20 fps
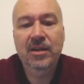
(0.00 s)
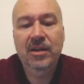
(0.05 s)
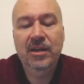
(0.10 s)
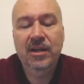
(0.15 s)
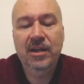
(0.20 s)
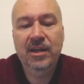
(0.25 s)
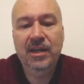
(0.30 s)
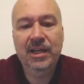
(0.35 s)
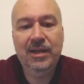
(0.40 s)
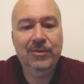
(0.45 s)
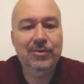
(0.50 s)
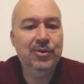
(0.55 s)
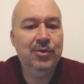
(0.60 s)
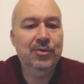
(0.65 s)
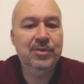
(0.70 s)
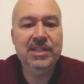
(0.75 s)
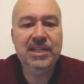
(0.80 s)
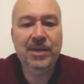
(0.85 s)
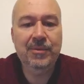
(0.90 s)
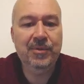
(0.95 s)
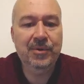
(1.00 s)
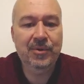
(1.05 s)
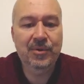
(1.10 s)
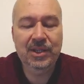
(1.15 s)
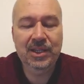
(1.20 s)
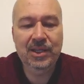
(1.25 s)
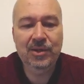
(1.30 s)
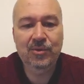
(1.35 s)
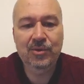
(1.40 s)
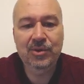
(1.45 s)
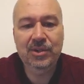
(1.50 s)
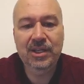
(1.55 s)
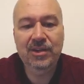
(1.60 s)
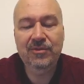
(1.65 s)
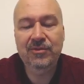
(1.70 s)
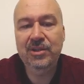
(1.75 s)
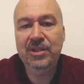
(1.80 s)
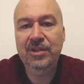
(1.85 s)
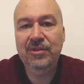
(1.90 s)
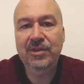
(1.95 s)
And I was always happy when they would
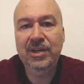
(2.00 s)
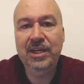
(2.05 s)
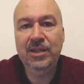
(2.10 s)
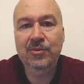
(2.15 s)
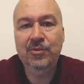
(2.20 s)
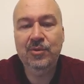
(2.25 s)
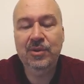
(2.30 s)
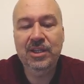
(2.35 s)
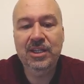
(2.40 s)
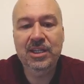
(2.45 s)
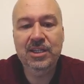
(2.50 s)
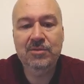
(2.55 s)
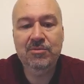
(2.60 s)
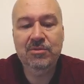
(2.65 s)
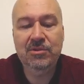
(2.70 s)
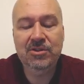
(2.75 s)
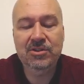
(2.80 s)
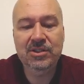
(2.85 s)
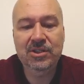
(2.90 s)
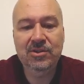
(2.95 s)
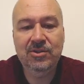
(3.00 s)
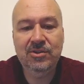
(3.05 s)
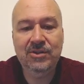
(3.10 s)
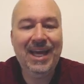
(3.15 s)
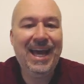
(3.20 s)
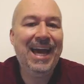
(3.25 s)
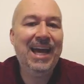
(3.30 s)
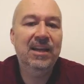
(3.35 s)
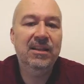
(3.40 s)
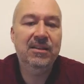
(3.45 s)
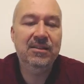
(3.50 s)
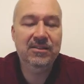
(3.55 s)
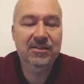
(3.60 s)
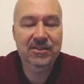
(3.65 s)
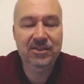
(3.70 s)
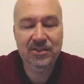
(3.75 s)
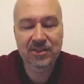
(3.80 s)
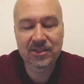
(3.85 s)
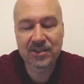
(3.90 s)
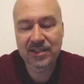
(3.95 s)
deviate with these because I thought, this
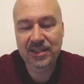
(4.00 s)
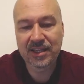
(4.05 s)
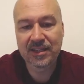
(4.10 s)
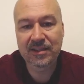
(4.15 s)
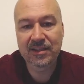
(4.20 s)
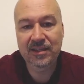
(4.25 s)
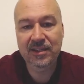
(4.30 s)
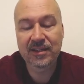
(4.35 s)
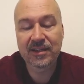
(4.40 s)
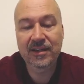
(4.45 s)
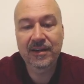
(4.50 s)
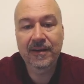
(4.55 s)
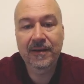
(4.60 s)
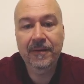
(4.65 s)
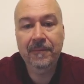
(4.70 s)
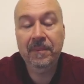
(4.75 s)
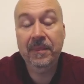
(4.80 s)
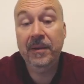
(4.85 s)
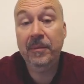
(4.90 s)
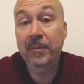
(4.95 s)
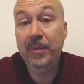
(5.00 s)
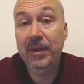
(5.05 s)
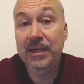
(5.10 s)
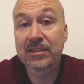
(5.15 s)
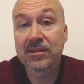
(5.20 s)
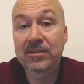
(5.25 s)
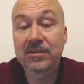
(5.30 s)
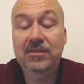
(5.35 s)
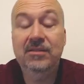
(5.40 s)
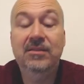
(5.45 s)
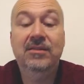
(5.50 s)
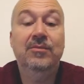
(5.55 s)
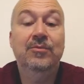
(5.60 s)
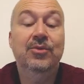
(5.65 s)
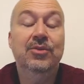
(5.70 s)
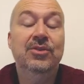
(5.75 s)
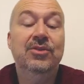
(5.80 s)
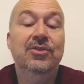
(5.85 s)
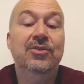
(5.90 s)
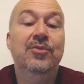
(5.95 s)
is just nothing. But
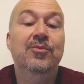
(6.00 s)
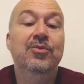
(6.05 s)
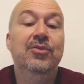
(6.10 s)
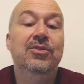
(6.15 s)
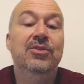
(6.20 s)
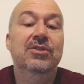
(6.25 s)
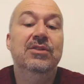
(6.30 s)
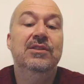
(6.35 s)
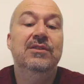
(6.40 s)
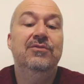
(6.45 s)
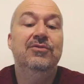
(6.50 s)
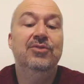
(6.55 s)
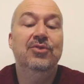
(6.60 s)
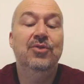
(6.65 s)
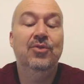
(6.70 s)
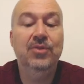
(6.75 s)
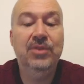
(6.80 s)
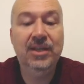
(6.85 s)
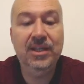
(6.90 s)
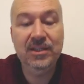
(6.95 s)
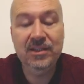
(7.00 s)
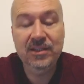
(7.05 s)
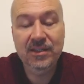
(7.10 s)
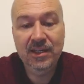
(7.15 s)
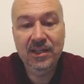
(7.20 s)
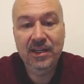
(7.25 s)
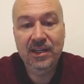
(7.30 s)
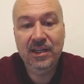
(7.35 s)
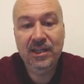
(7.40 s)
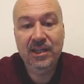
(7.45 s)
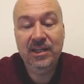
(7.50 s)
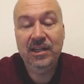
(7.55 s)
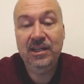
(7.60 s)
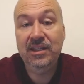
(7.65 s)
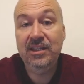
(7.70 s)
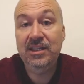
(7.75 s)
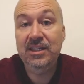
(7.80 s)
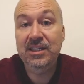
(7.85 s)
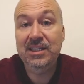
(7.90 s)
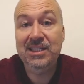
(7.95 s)
modern computers have shown that
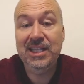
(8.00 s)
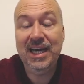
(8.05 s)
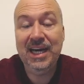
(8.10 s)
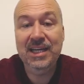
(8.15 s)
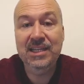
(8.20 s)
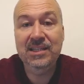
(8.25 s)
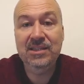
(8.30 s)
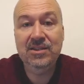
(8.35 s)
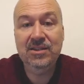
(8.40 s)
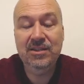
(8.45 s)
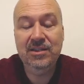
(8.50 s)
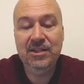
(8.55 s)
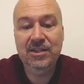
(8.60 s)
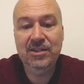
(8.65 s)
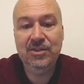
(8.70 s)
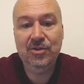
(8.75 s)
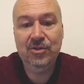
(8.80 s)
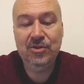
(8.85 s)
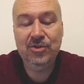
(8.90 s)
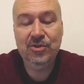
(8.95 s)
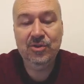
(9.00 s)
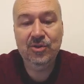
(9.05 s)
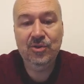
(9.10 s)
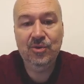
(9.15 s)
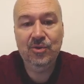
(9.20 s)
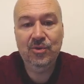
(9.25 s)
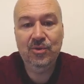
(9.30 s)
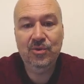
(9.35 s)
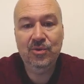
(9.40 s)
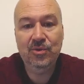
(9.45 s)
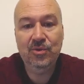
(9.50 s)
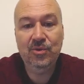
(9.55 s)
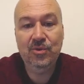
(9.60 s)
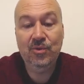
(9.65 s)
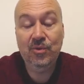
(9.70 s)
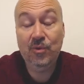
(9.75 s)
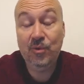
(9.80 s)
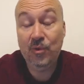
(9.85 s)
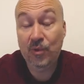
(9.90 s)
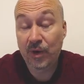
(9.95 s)
in these lines, there is also
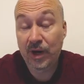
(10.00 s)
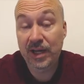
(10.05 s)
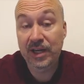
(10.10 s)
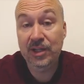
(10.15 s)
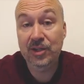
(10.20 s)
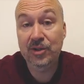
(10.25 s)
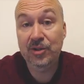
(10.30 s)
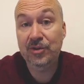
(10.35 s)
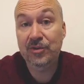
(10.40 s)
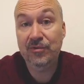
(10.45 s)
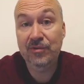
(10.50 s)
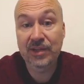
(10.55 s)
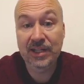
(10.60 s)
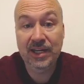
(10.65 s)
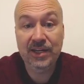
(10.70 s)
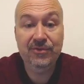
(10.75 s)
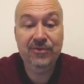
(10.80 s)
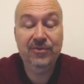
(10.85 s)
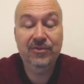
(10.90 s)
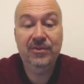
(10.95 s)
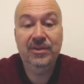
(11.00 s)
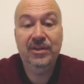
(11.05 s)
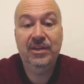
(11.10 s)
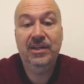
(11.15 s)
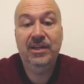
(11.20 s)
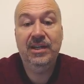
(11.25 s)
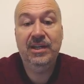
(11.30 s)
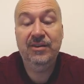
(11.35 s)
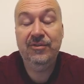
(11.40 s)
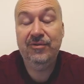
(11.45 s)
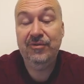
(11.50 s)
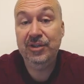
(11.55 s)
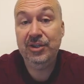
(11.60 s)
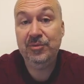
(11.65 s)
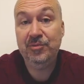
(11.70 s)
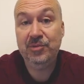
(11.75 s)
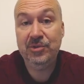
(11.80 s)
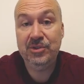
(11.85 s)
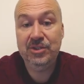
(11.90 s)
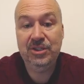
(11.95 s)
quite a lot of life and
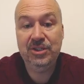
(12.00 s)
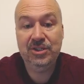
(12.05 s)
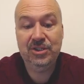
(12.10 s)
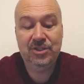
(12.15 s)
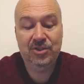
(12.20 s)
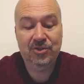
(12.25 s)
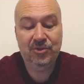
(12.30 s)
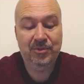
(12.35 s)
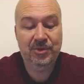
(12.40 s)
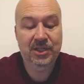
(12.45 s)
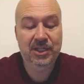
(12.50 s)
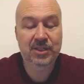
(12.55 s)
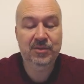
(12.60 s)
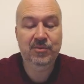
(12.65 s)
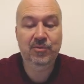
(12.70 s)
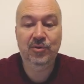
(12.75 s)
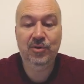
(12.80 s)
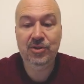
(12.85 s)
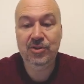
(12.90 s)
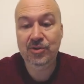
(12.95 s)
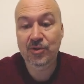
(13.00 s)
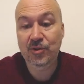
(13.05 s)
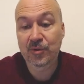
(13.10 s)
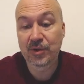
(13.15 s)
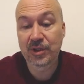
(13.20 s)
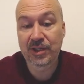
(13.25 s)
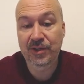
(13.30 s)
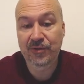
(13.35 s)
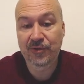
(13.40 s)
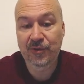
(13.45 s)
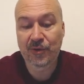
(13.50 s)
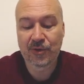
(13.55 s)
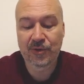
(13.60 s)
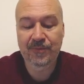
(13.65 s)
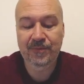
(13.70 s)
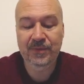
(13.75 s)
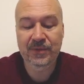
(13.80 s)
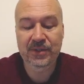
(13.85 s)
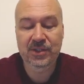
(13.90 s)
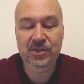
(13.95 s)
fresh positions to be explored. So queen
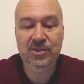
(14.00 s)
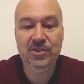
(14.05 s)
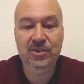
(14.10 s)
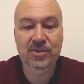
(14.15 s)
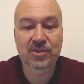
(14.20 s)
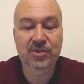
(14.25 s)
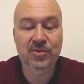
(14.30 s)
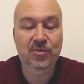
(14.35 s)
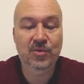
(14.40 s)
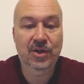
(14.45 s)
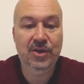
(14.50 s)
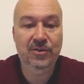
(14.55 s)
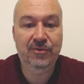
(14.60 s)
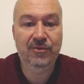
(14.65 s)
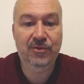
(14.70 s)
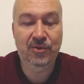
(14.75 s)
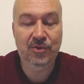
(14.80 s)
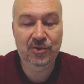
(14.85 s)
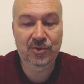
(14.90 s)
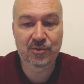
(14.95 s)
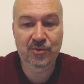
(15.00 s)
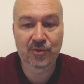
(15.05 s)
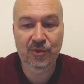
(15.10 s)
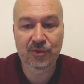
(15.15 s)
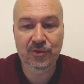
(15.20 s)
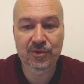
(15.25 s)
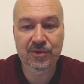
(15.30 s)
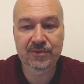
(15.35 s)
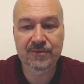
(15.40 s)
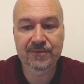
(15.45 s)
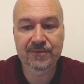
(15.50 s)
d4 is one of those moves.